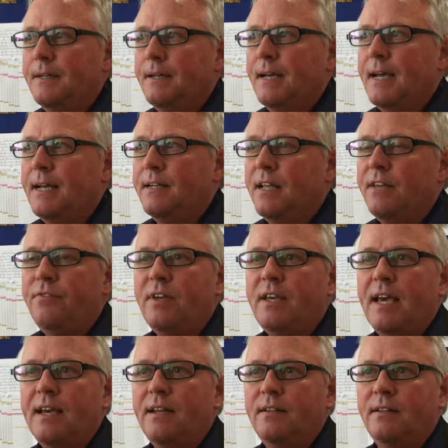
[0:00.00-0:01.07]
And if we
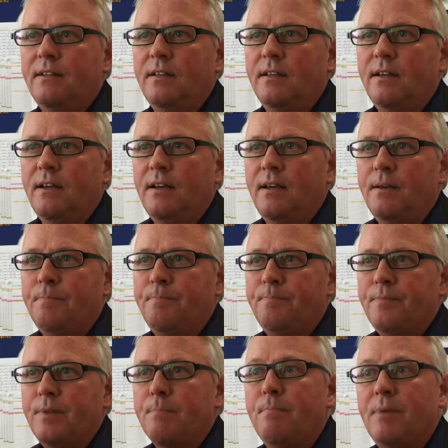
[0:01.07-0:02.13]
can
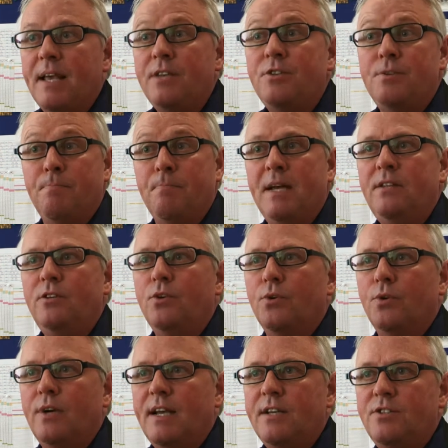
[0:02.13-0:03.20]
place
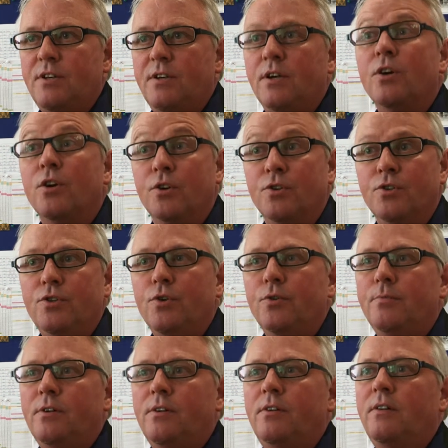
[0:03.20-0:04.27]
manure as a
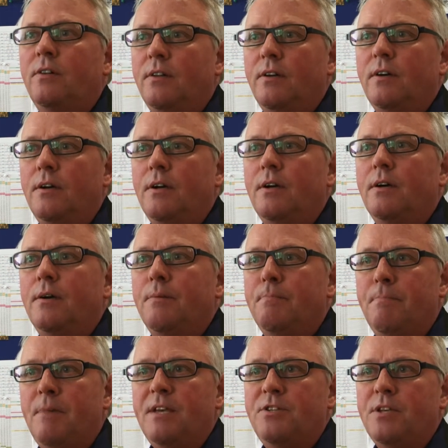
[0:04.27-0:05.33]
renewable
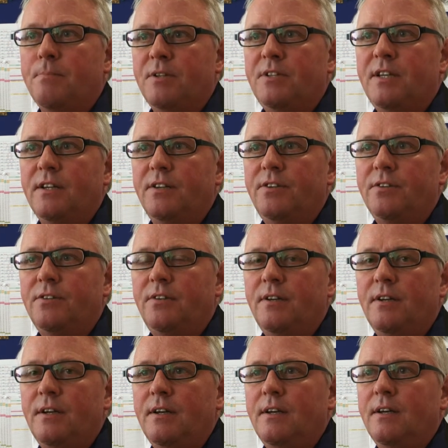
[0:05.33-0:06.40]
basic material,
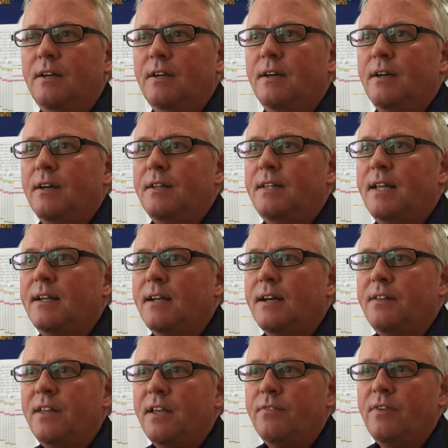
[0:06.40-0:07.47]
then I
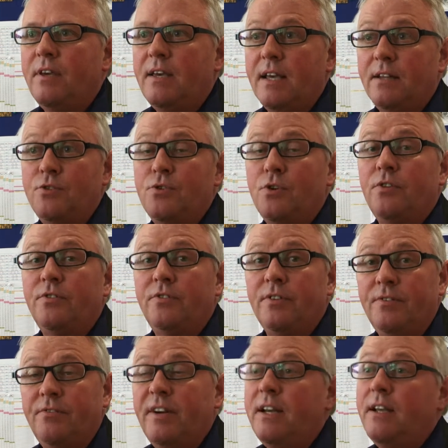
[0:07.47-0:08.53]
think we can solve
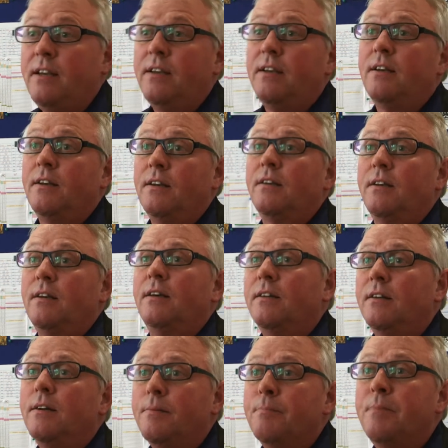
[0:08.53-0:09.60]
a very
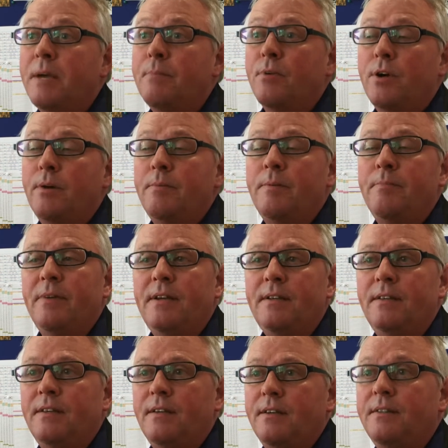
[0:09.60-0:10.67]
big problem
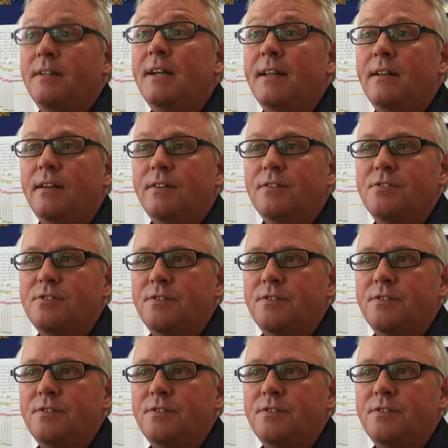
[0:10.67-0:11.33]
in the Netherlands.